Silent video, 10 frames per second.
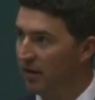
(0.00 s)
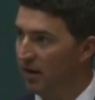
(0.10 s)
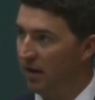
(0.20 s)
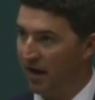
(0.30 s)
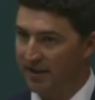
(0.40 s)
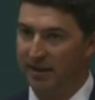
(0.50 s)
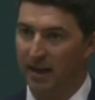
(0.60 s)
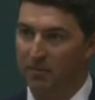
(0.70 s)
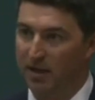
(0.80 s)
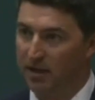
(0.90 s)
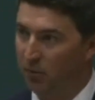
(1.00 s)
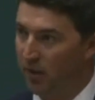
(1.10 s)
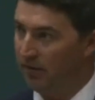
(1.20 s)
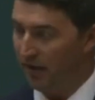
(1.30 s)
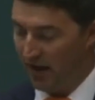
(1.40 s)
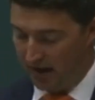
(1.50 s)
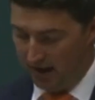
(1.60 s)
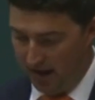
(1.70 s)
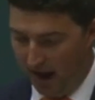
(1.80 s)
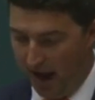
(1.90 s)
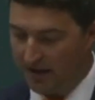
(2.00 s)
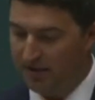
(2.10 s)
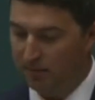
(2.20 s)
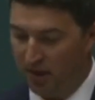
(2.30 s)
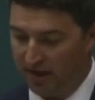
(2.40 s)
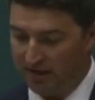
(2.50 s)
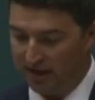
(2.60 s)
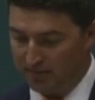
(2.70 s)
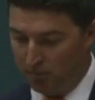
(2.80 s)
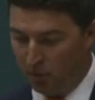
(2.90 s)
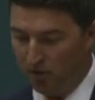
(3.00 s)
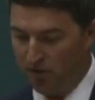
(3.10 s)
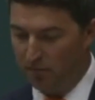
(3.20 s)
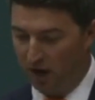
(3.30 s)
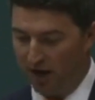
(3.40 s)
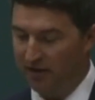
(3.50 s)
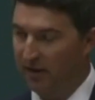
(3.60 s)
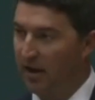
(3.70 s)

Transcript: I say, because Alice Springs has borne the brunt